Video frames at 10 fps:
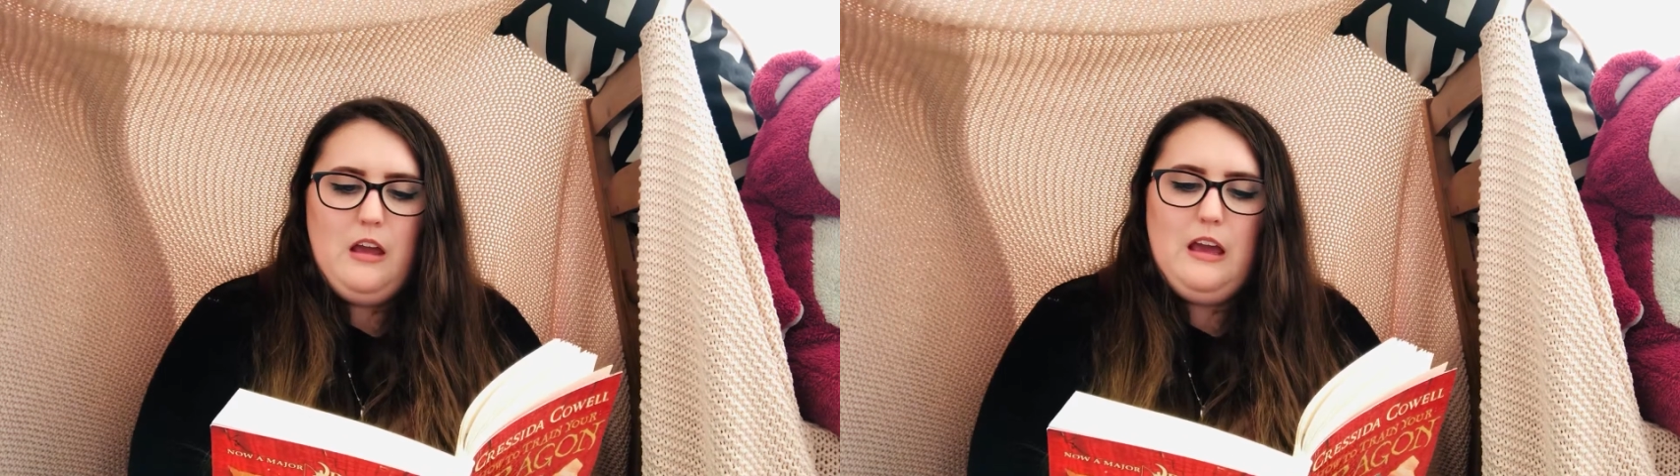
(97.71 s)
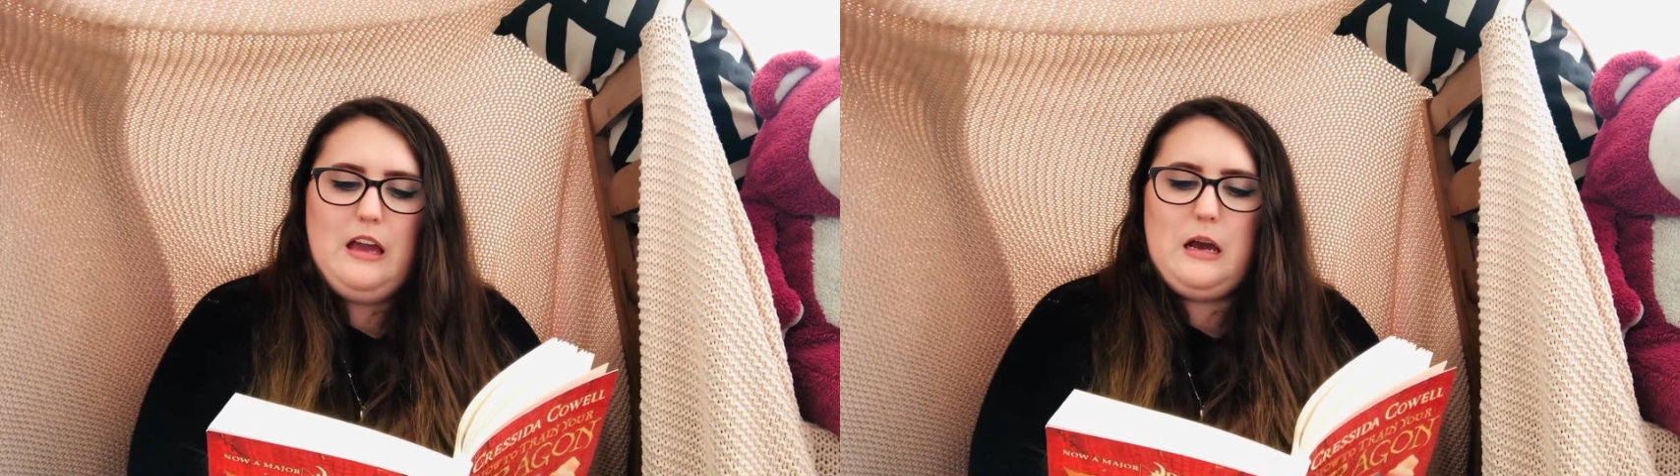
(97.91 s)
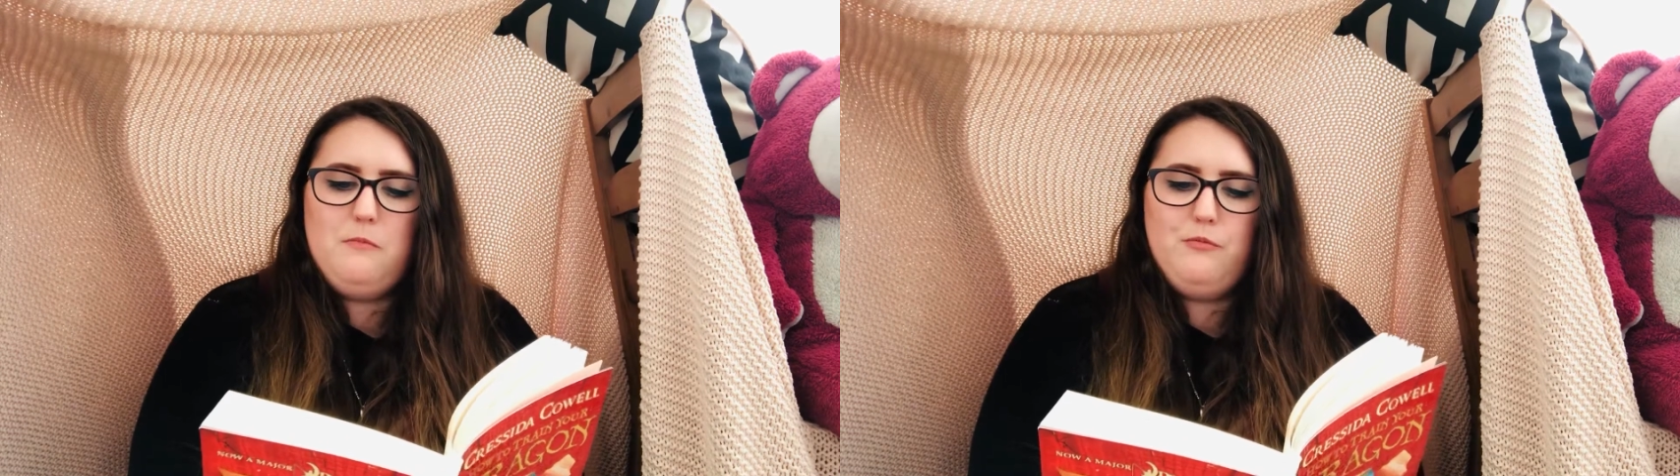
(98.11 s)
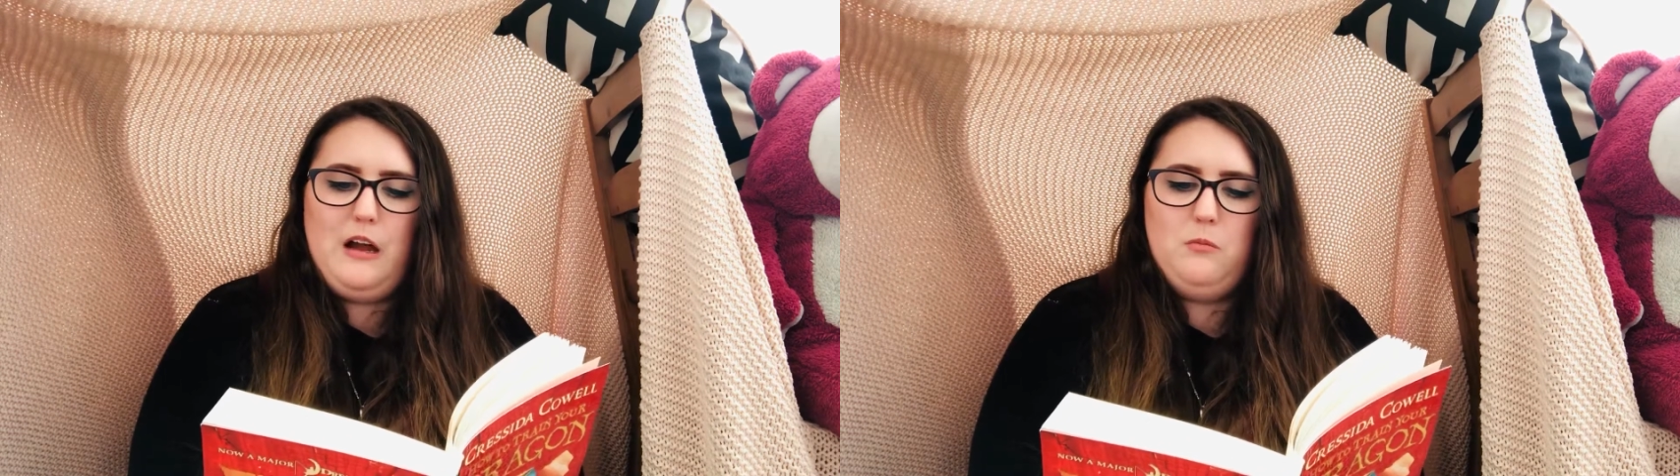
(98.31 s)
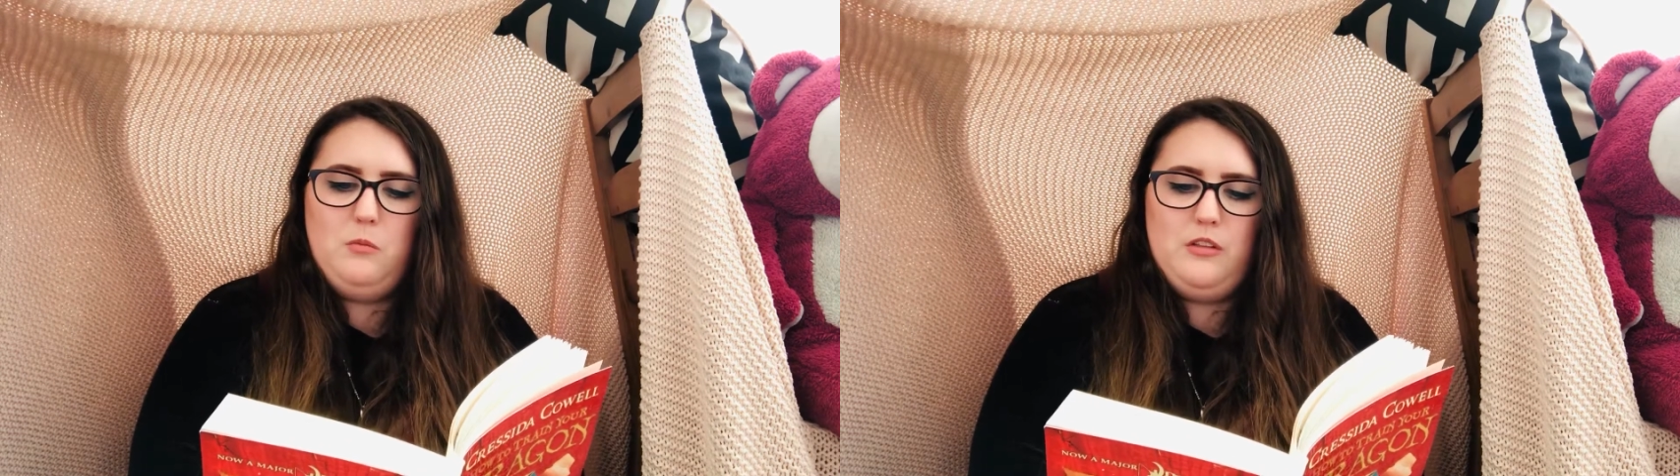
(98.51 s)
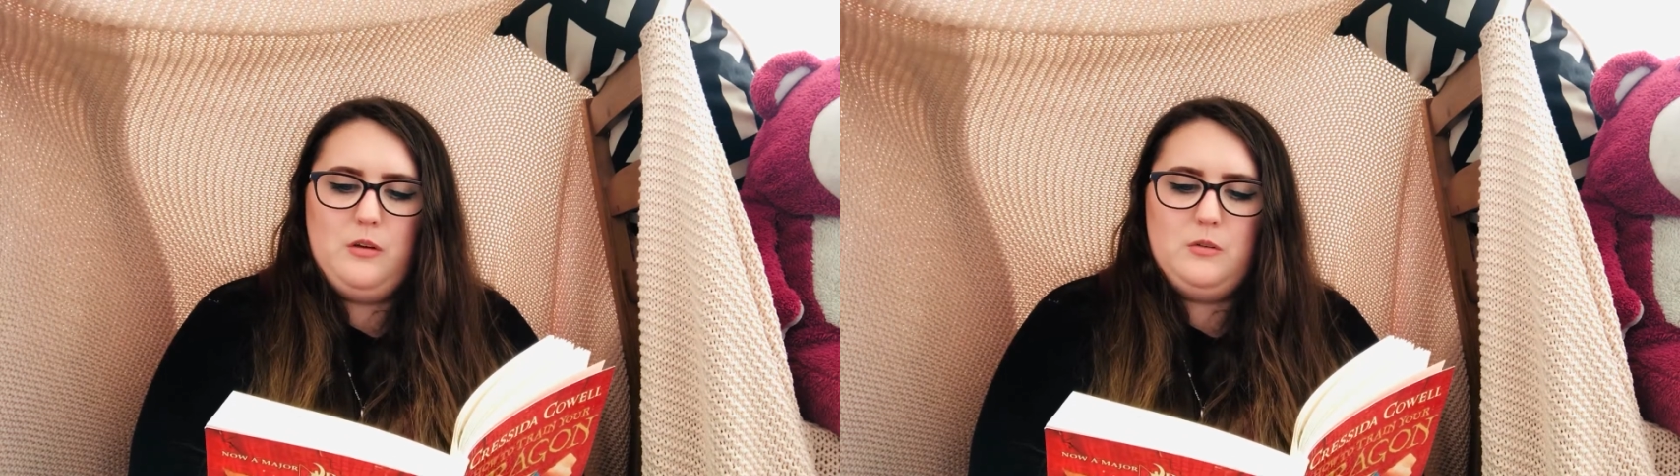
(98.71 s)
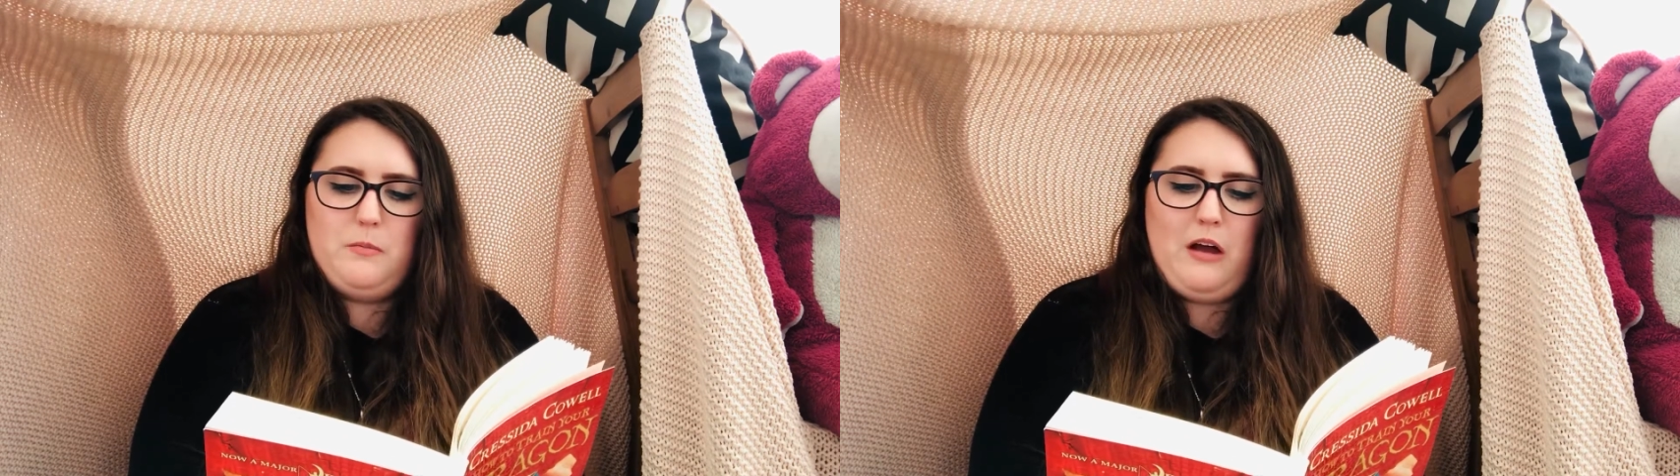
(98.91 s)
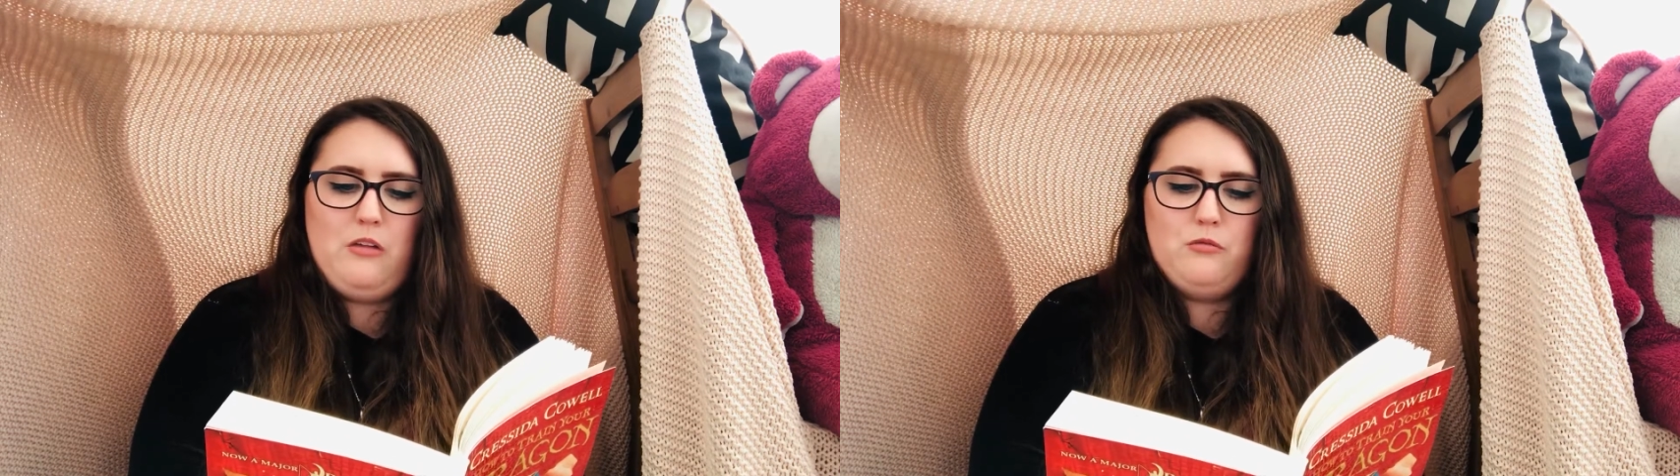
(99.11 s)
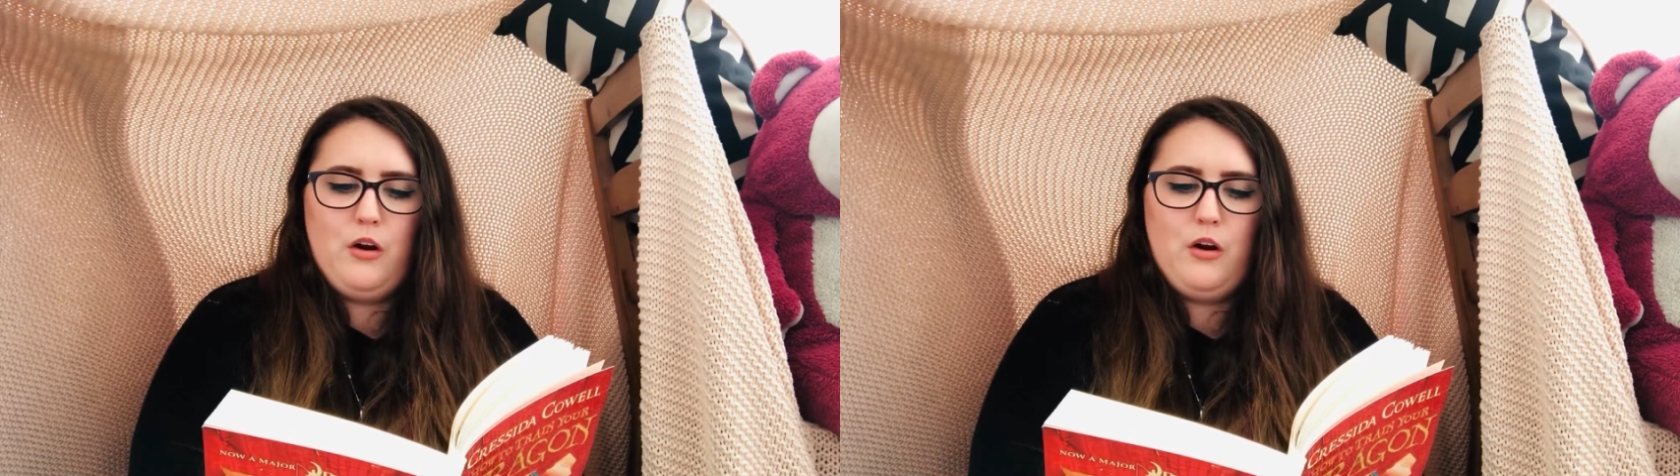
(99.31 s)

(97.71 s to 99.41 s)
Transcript: Hiccup found one that was about the